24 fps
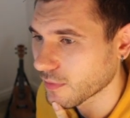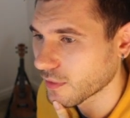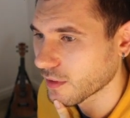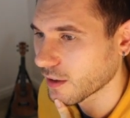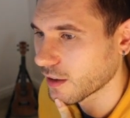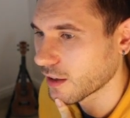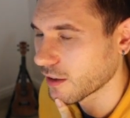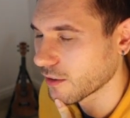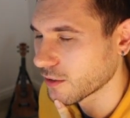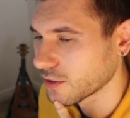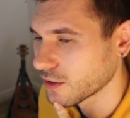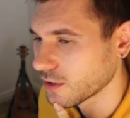
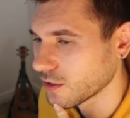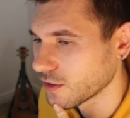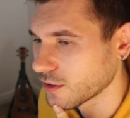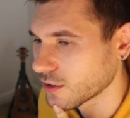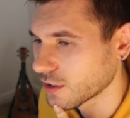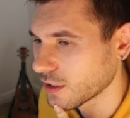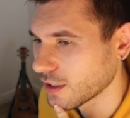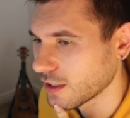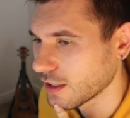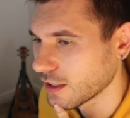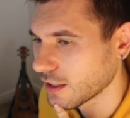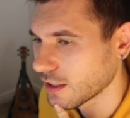and I was
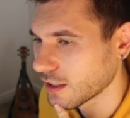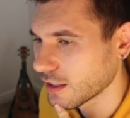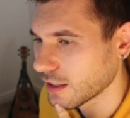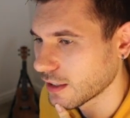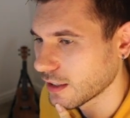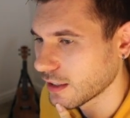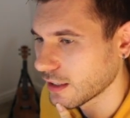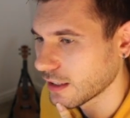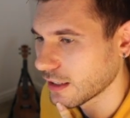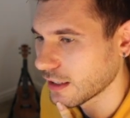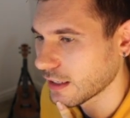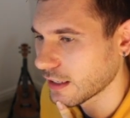using
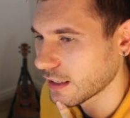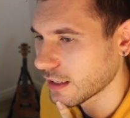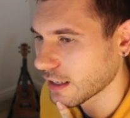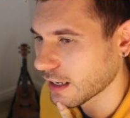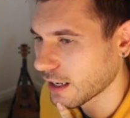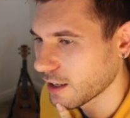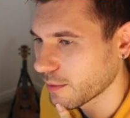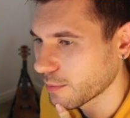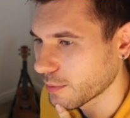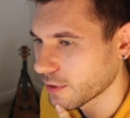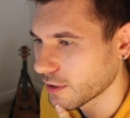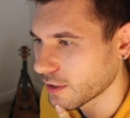
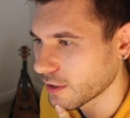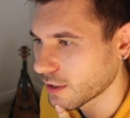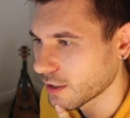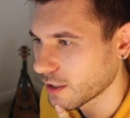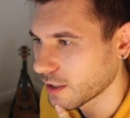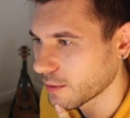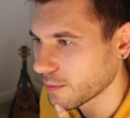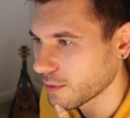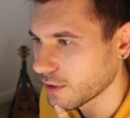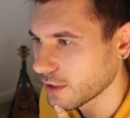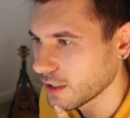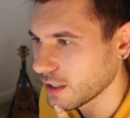gap,
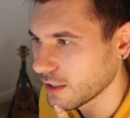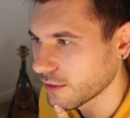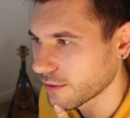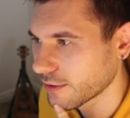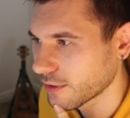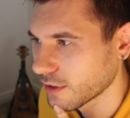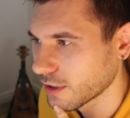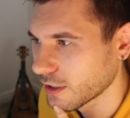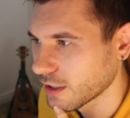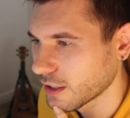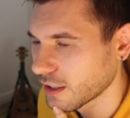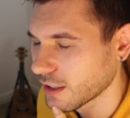I believe,
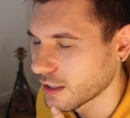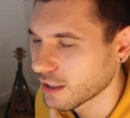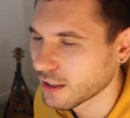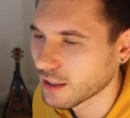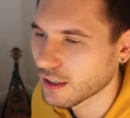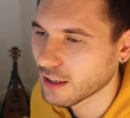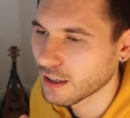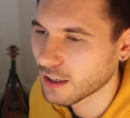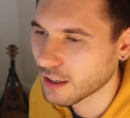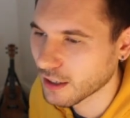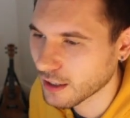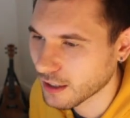
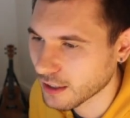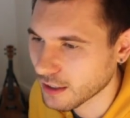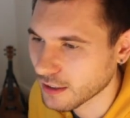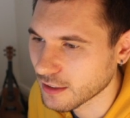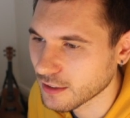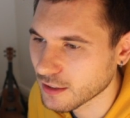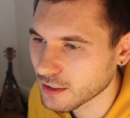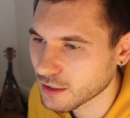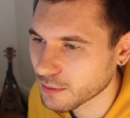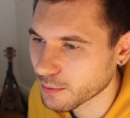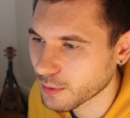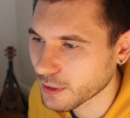and
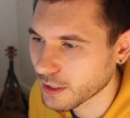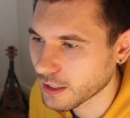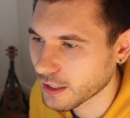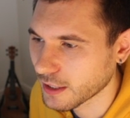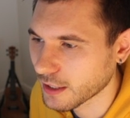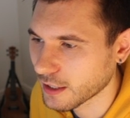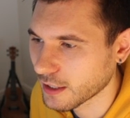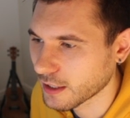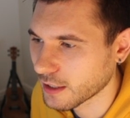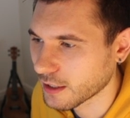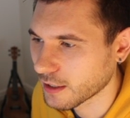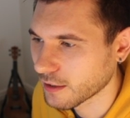
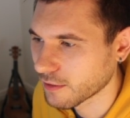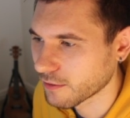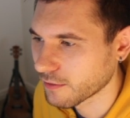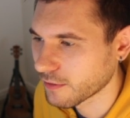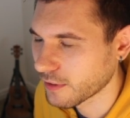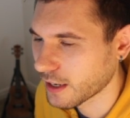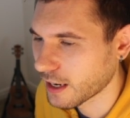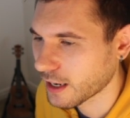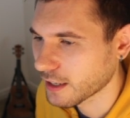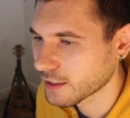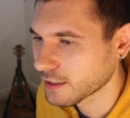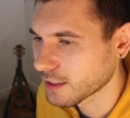display
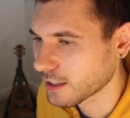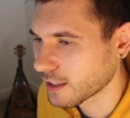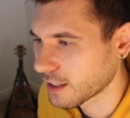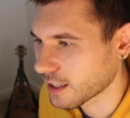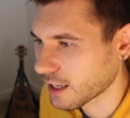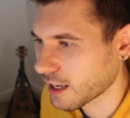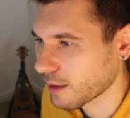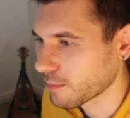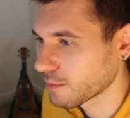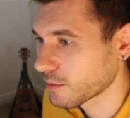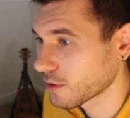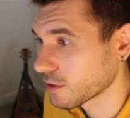flex and
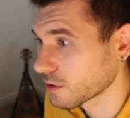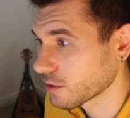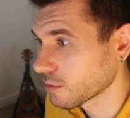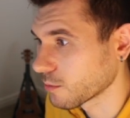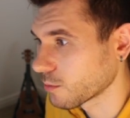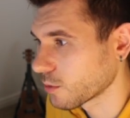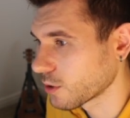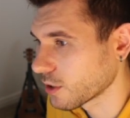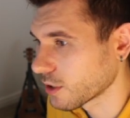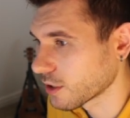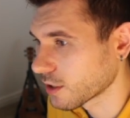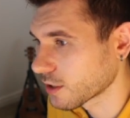gap doesn't
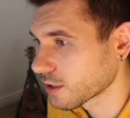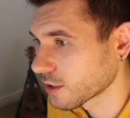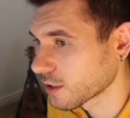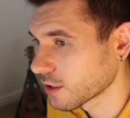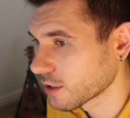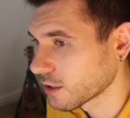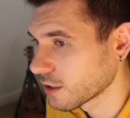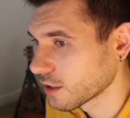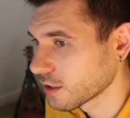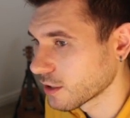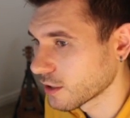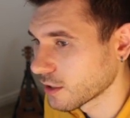work.
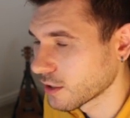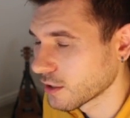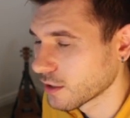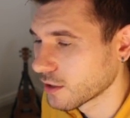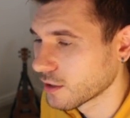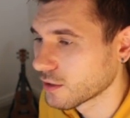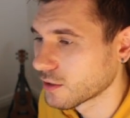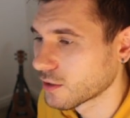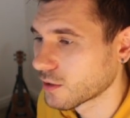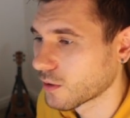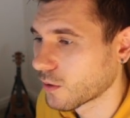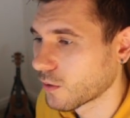
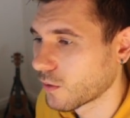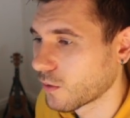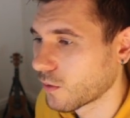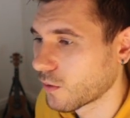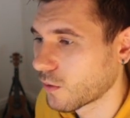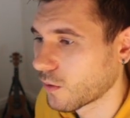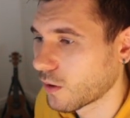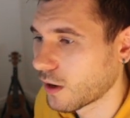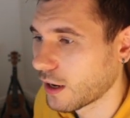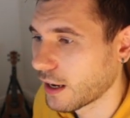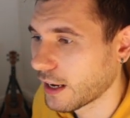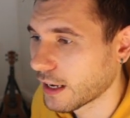
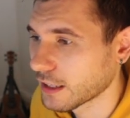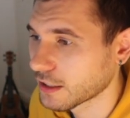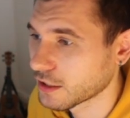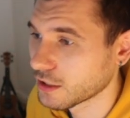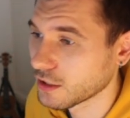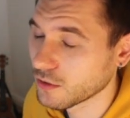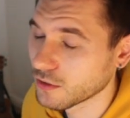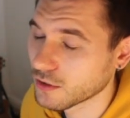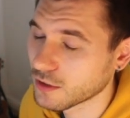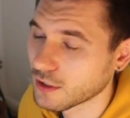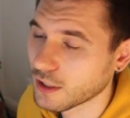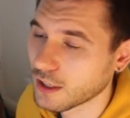So I actually
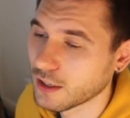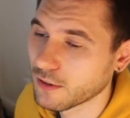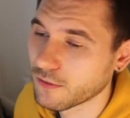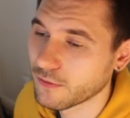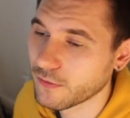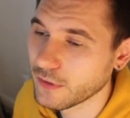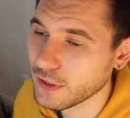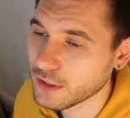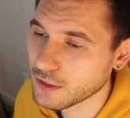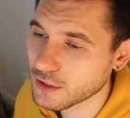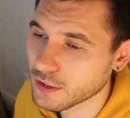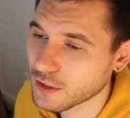used a
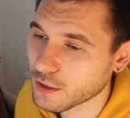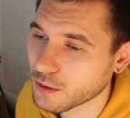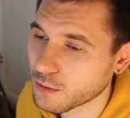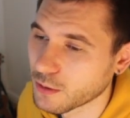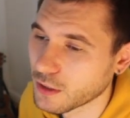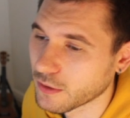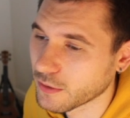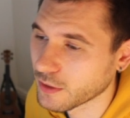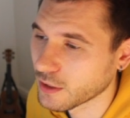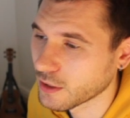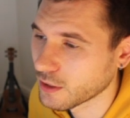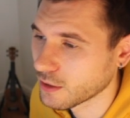feature
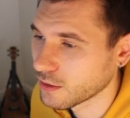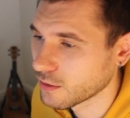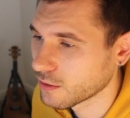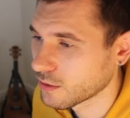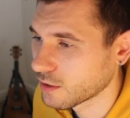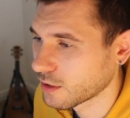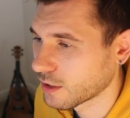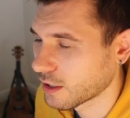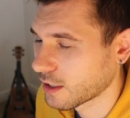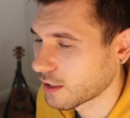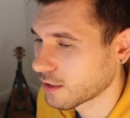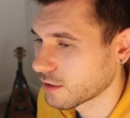query
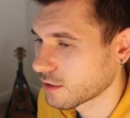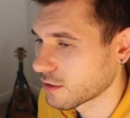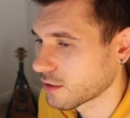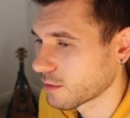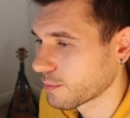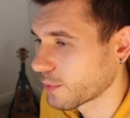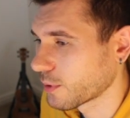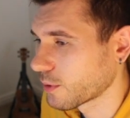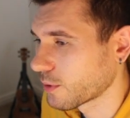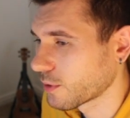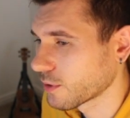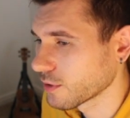using
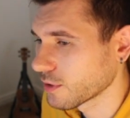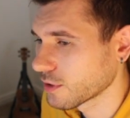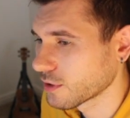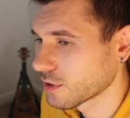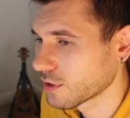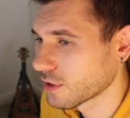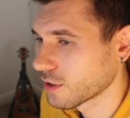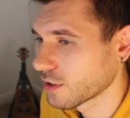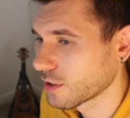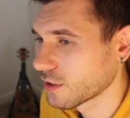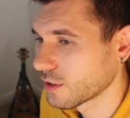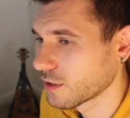
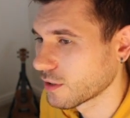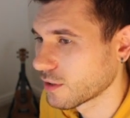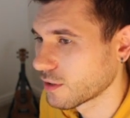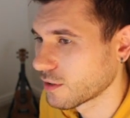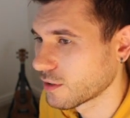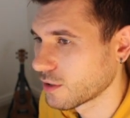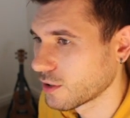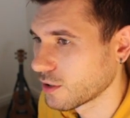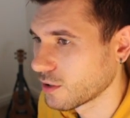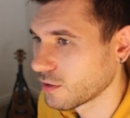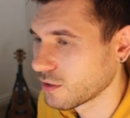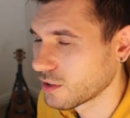@supports
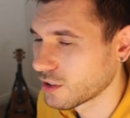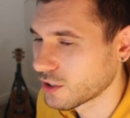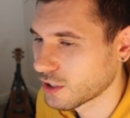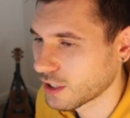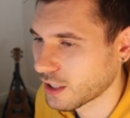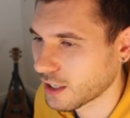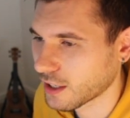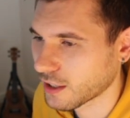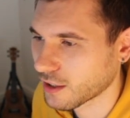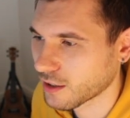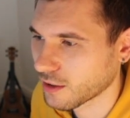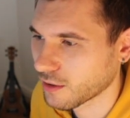to
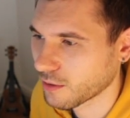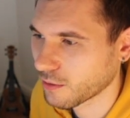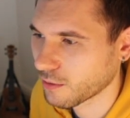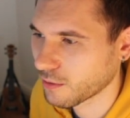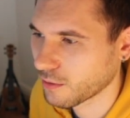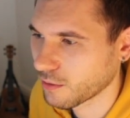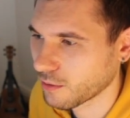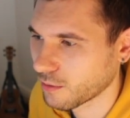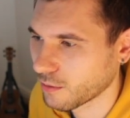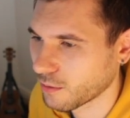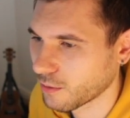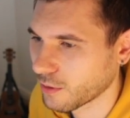check
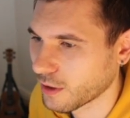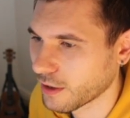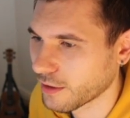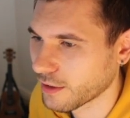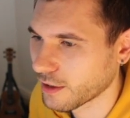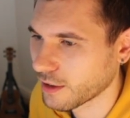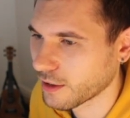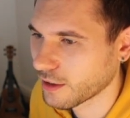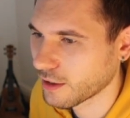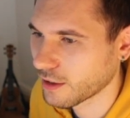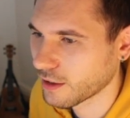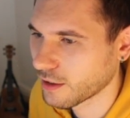
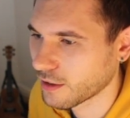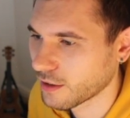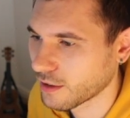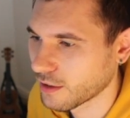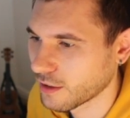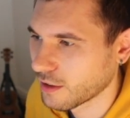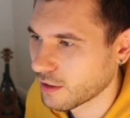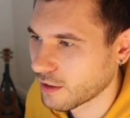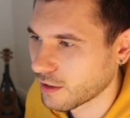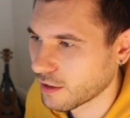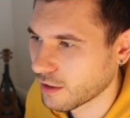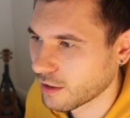whether
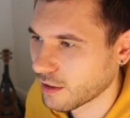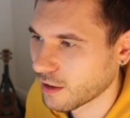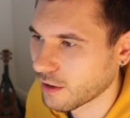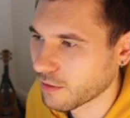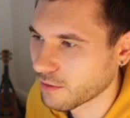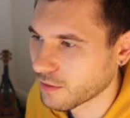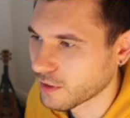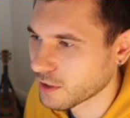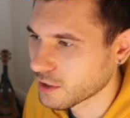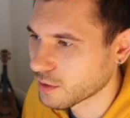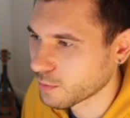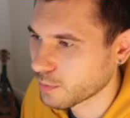
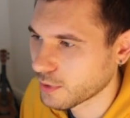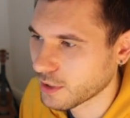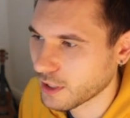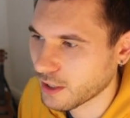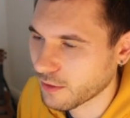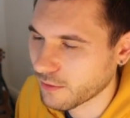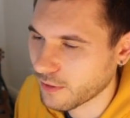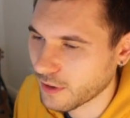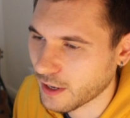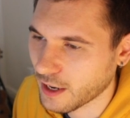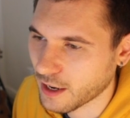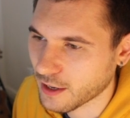if display
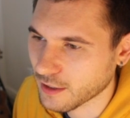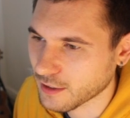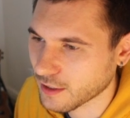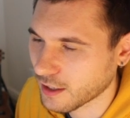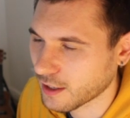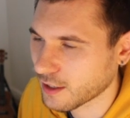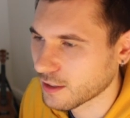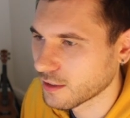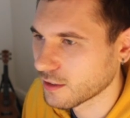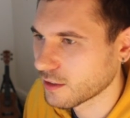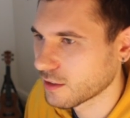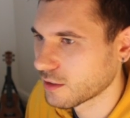flex
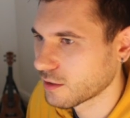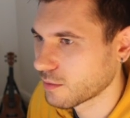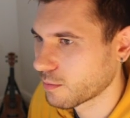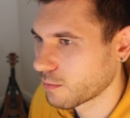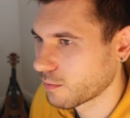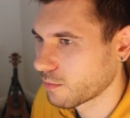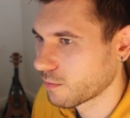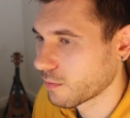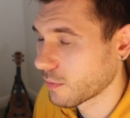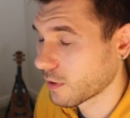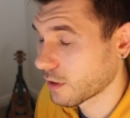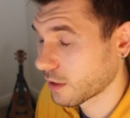and this
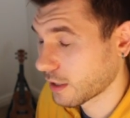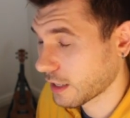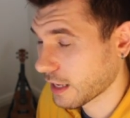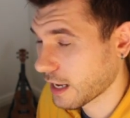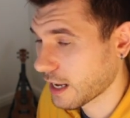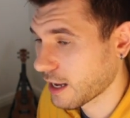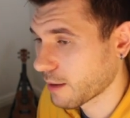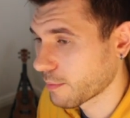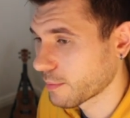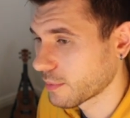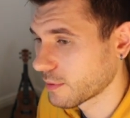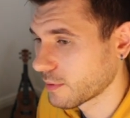
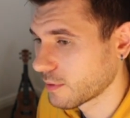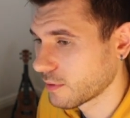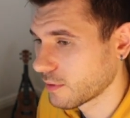gap